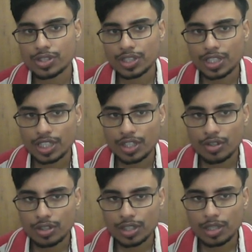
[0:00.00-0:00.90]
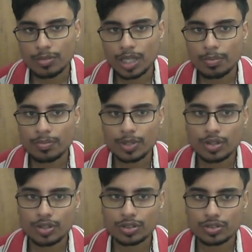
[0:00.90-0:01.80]
king cannot come up
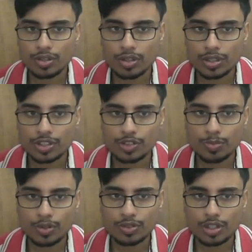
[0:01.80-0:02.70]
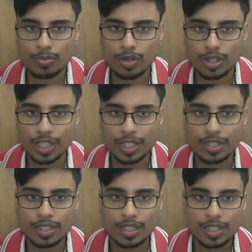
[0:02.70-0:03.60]
because all these pawns are blocking it.